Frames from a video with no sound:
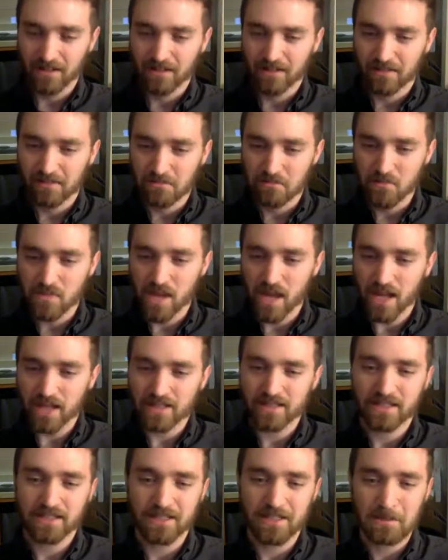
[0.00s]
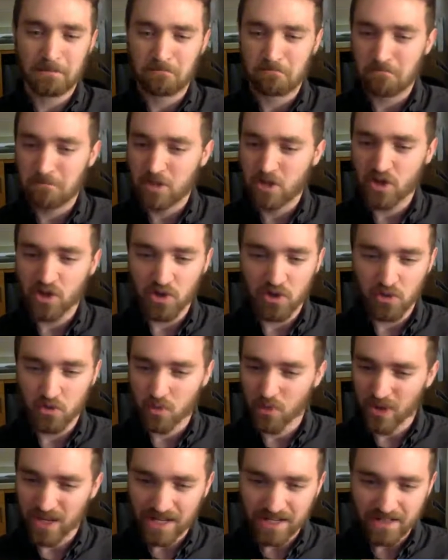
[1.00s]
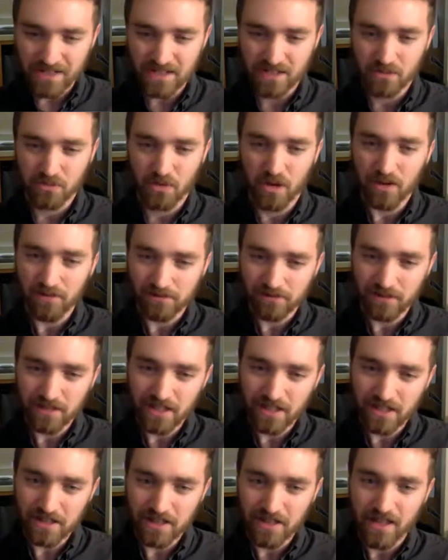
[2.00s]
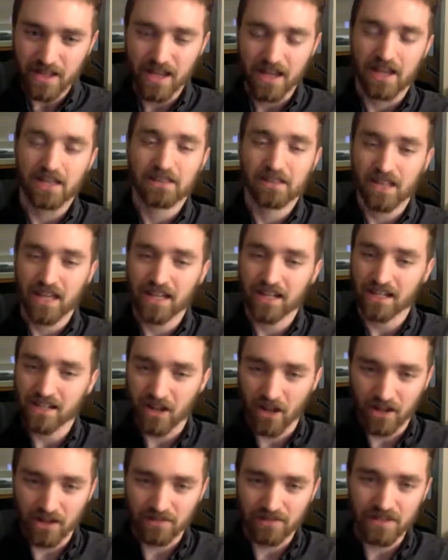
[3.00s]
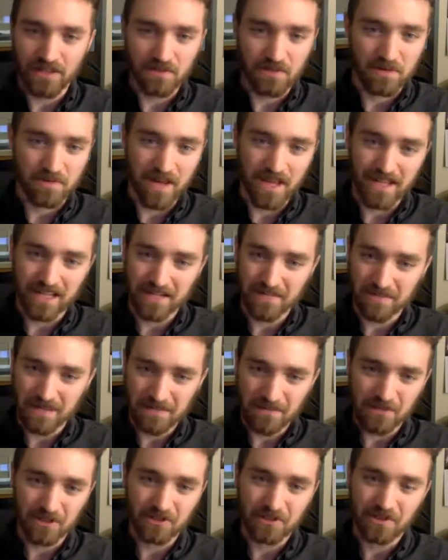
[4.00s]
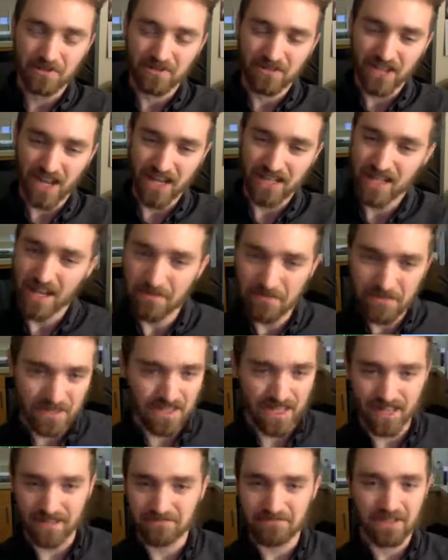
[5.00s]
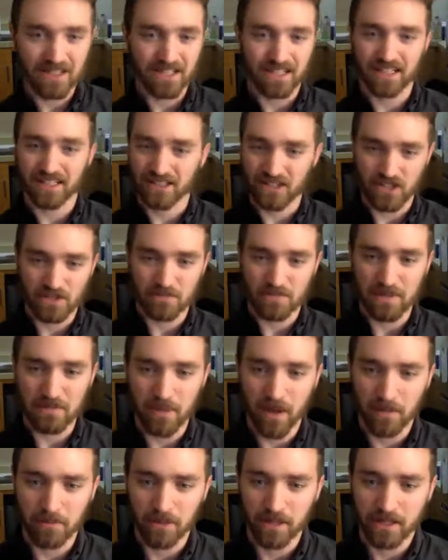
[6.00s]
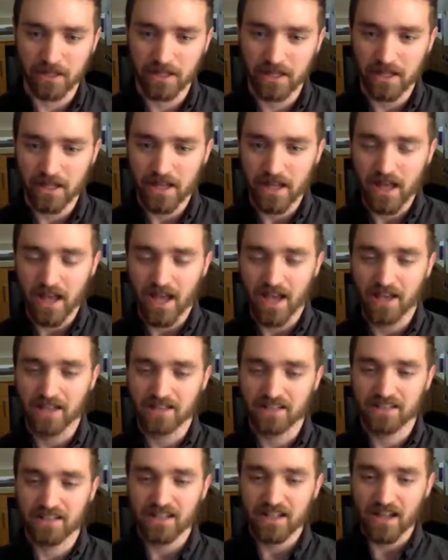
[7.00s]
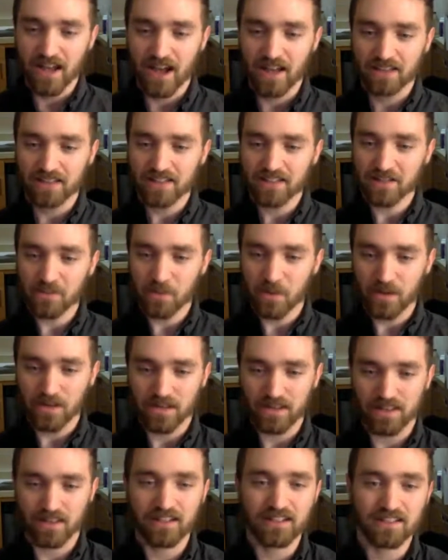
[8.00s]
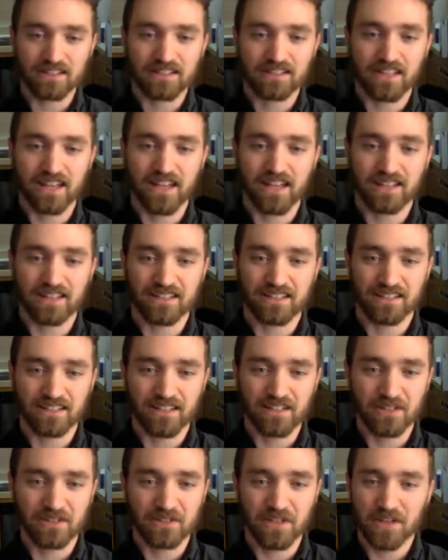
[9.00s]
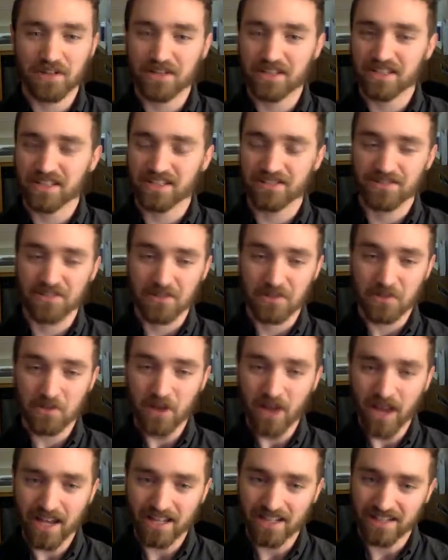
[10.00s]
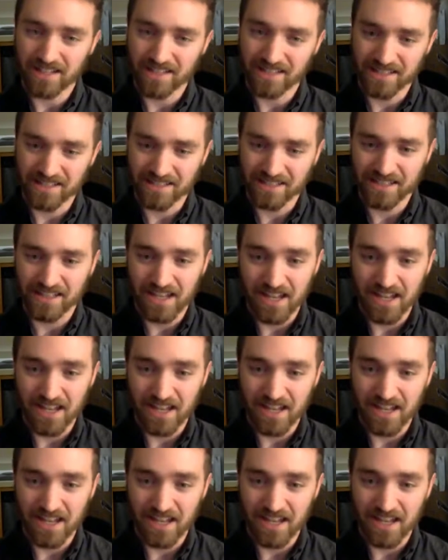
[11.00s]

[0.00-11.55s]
next 2 weeks roughly, and let in all of the remaining people who have signed up, and then it'll just be public. And I think one of the things that you'll notice if you try it is